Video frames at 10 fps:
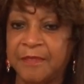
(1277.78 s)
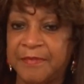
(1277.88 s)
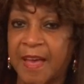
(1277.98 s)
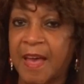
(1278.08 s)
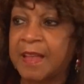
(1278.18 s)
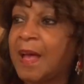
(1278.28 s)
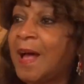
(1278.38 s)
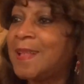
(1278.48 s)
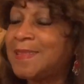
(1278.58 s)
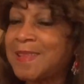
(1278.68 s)
of that.
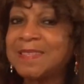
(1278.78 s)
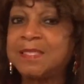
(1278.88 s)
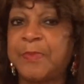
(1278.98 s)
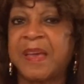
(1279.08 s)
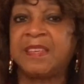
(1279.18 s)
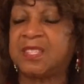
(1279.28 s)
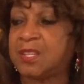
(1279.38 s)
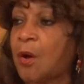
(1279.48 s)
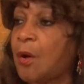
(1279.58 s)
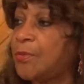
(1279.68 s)
Let's base
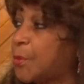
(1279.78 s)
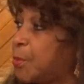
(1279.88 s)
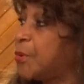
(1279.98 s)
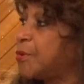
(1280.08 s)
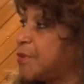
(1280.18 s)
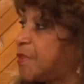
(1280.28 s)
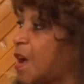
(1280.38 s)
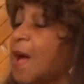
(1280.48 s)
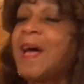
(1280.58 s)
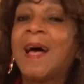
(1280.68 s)
it on the word of
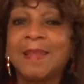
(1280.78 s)
God.